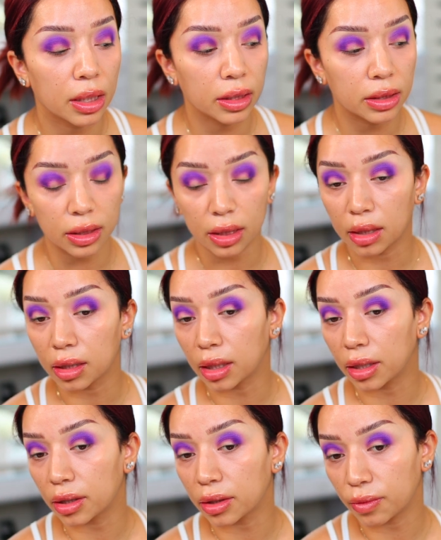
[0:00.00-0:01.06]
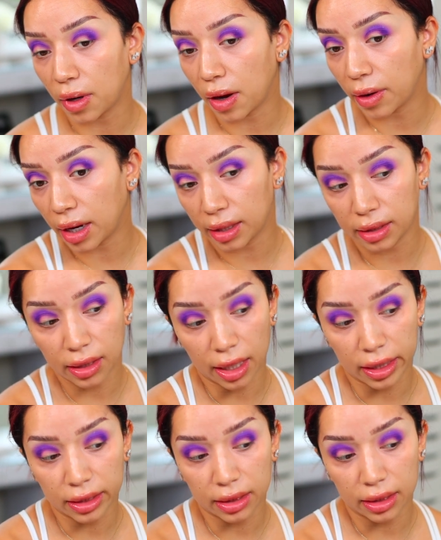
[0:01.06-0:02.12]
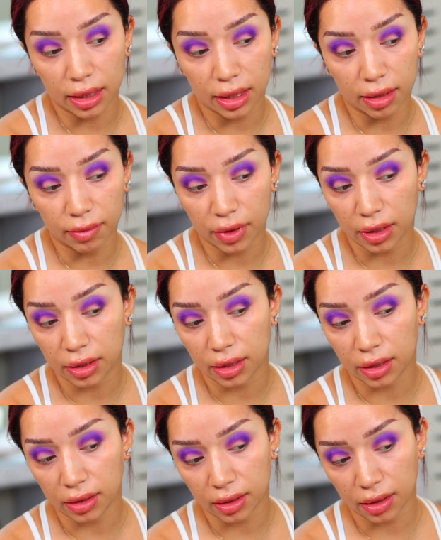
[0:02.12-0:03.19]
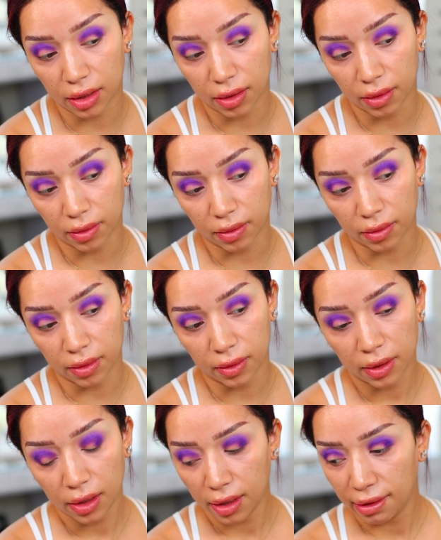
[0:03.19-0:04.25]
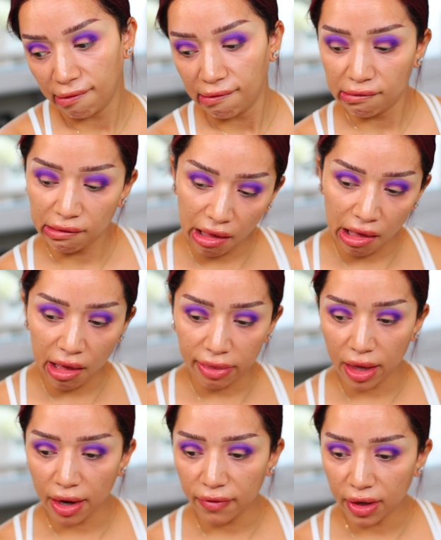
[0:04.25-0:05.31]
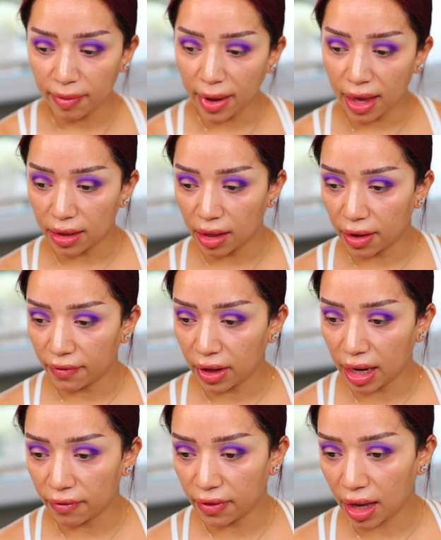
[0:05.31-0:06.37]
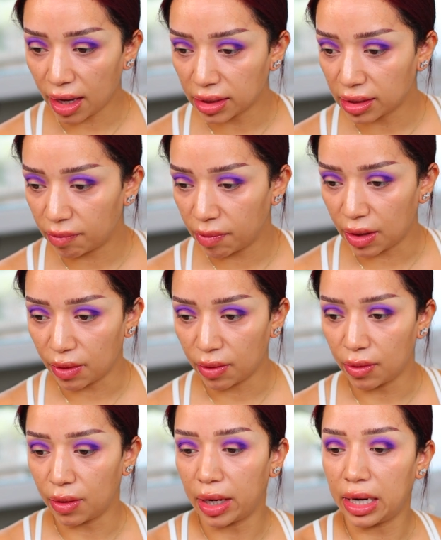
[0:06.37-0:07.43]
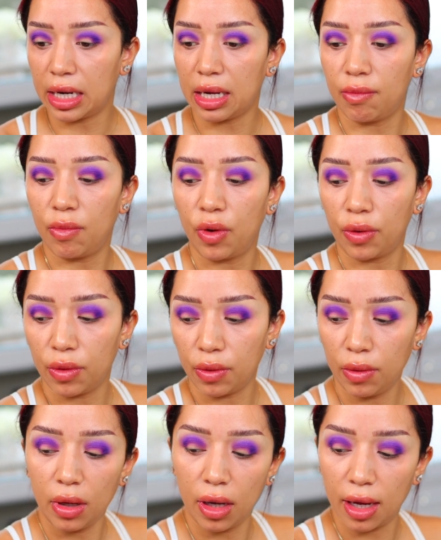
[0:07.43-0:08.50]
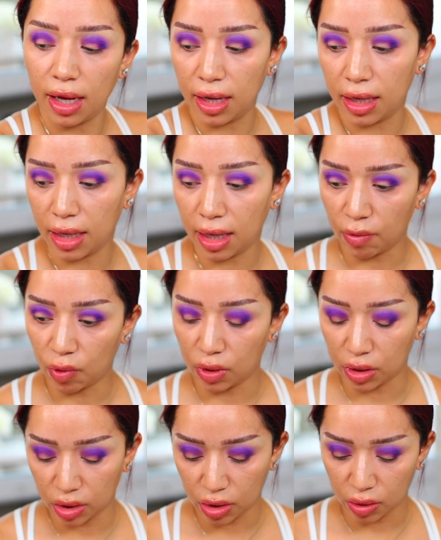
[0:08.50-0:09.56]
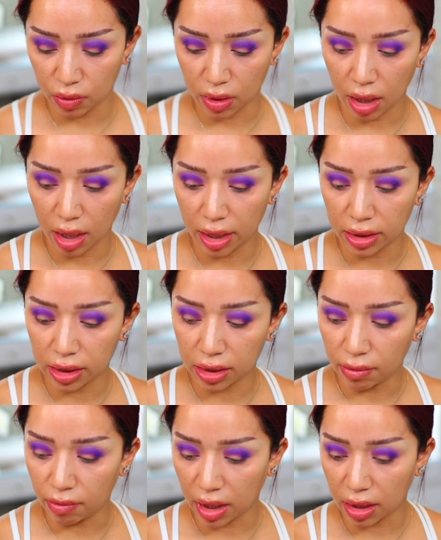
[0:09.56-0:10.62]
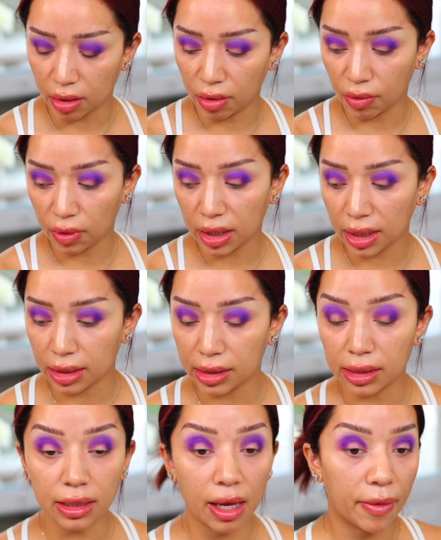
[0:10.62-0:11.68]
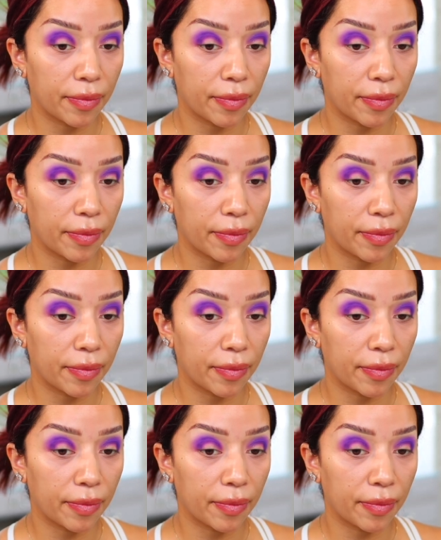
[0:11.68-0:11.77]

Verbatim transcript: see the glitter throughout. At least I can see it in person. So, I'm not a fan of that, pero ni modo. I am going to cut my crease.